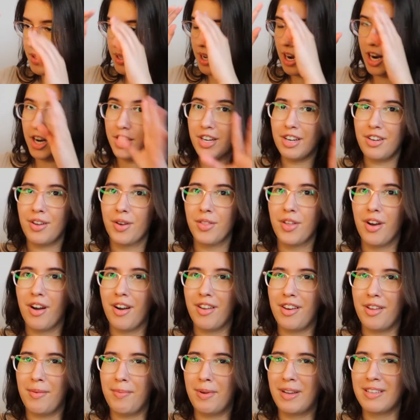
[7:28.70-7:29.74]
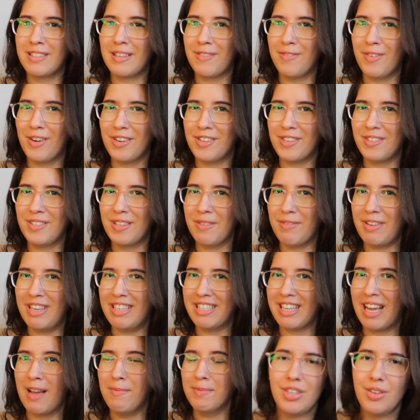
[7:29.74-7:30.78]
I already know the audio because I've watched it so many
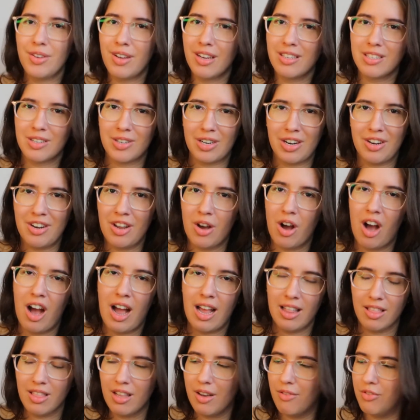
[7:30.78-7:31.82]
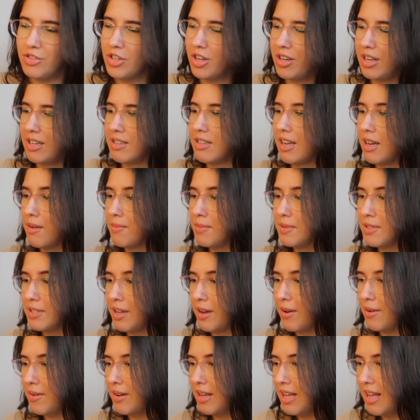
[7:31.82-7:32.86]
times. You guys already know I love Johnny Depp,
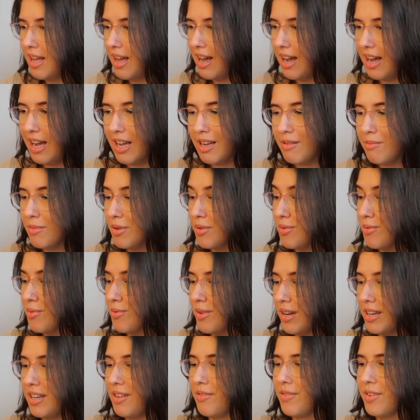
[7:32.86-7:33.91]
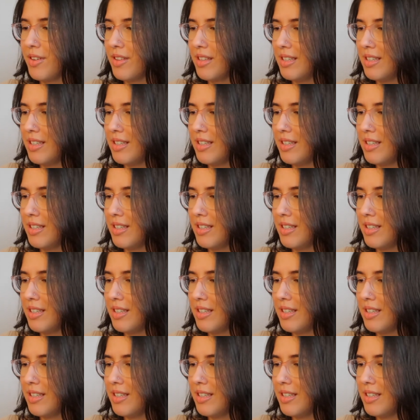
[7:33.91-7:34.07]
so I'm ready for